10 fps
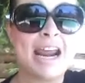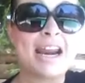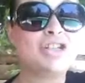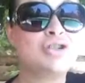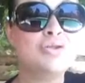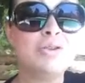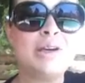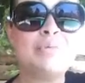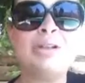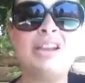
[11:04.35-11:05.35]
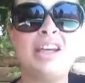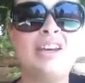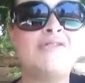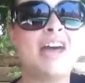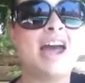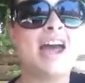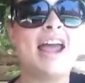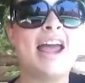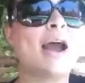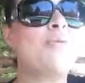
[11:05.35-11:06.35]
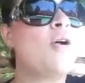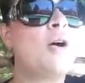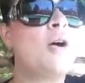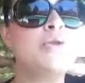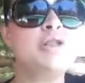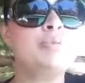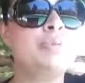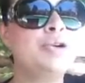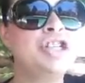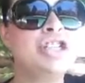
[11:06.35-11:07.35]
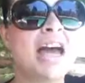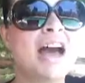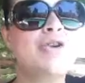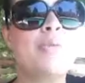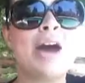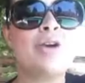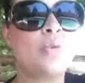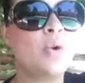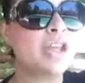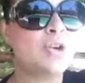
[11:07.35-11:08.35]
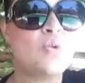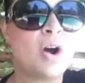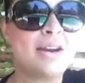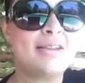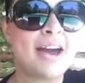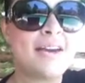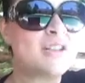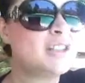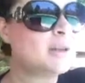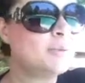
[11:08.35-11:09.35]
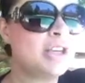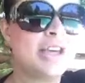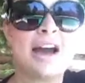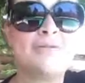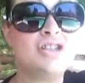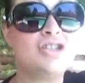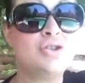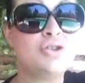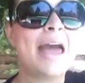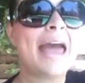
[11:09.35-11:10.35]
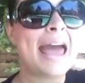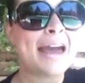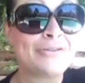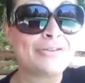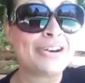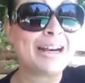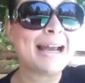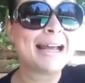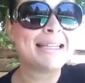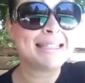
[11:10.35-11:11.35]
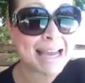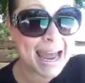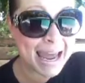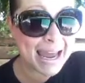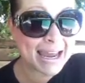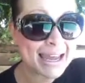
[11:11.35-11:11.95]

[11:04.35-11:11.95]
And I truly believe that, and I will always push that no matter what you want in life. It's something you have to do every day.